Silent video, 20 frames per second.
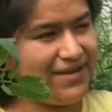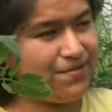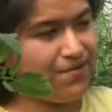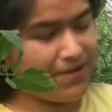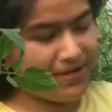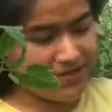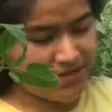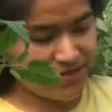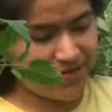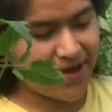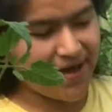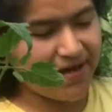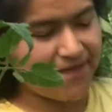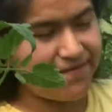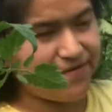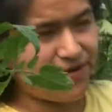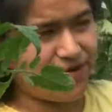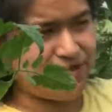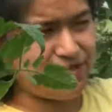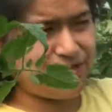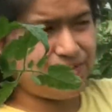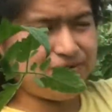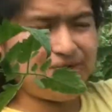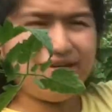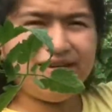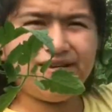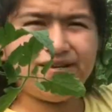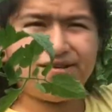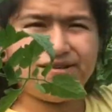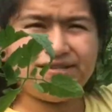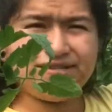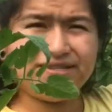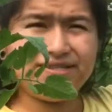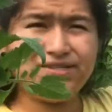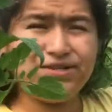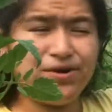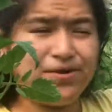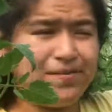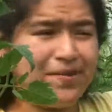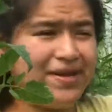once you have your 2 liters
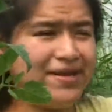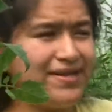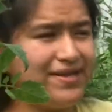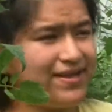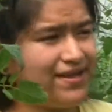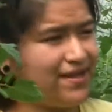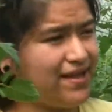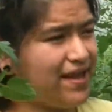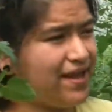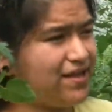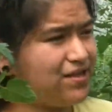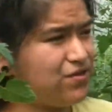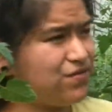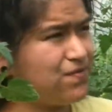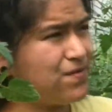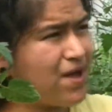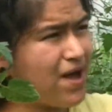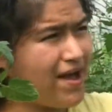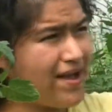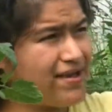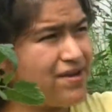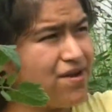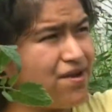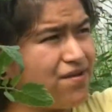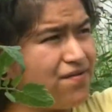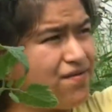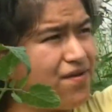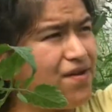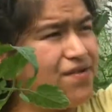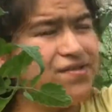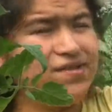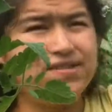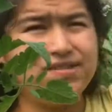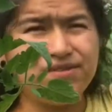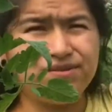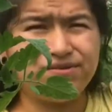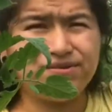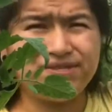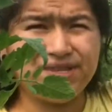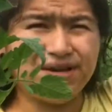determined and you've cut off all the
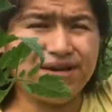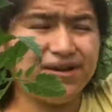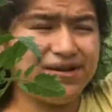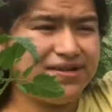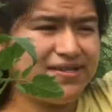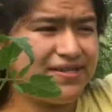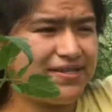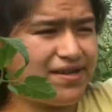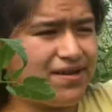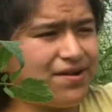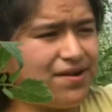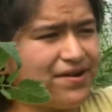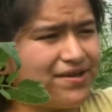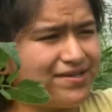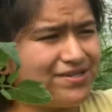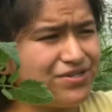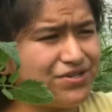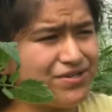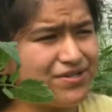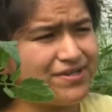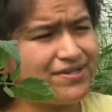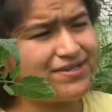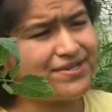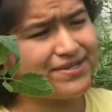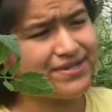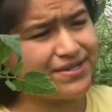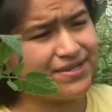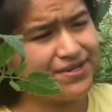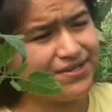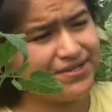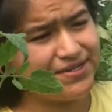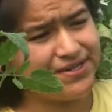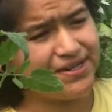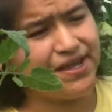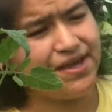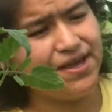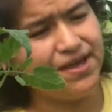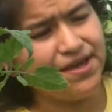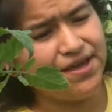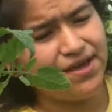little suckers that are going to turn into leaders,
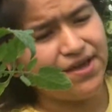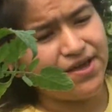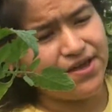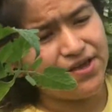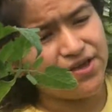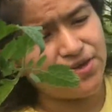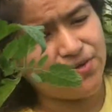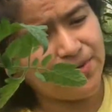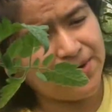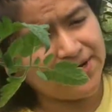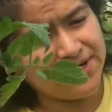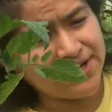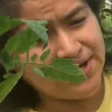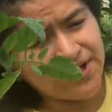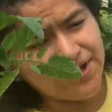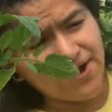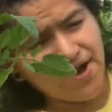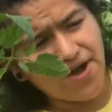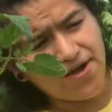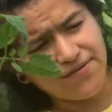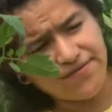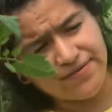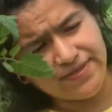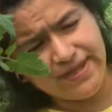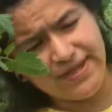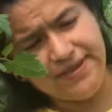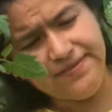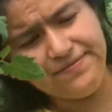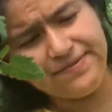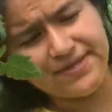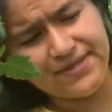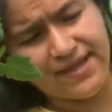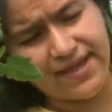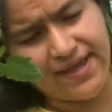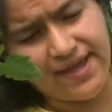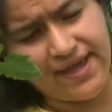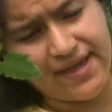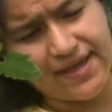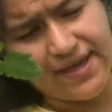you want to cut off leaves that